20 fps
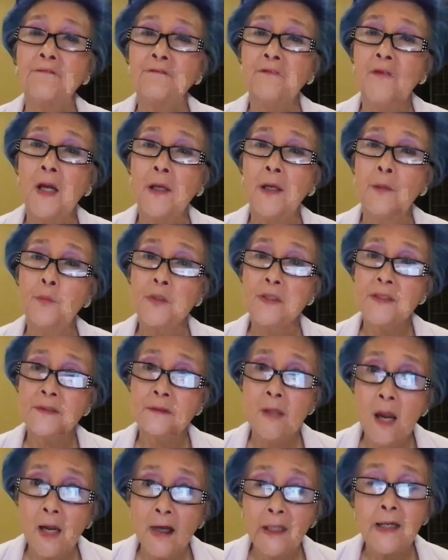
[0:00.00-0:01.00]
I was
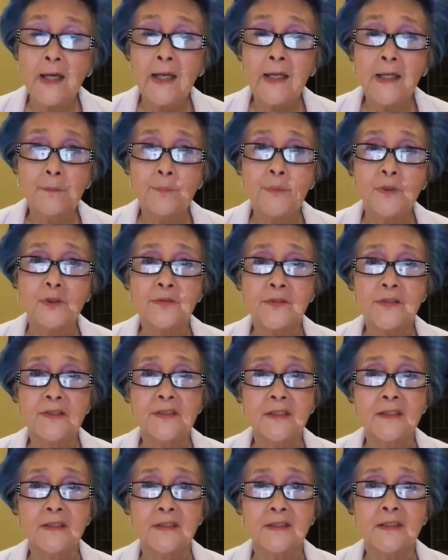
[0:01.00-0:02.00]
not able to
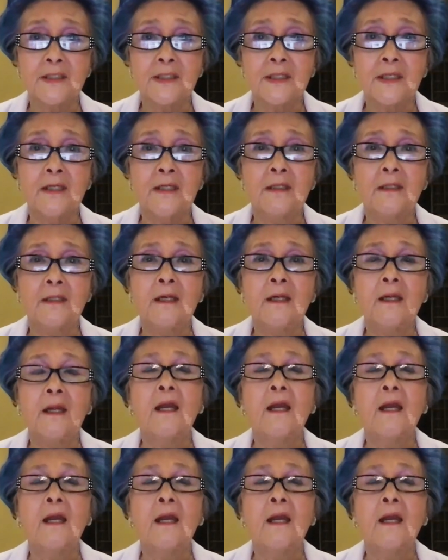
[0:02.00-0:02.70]
succeed,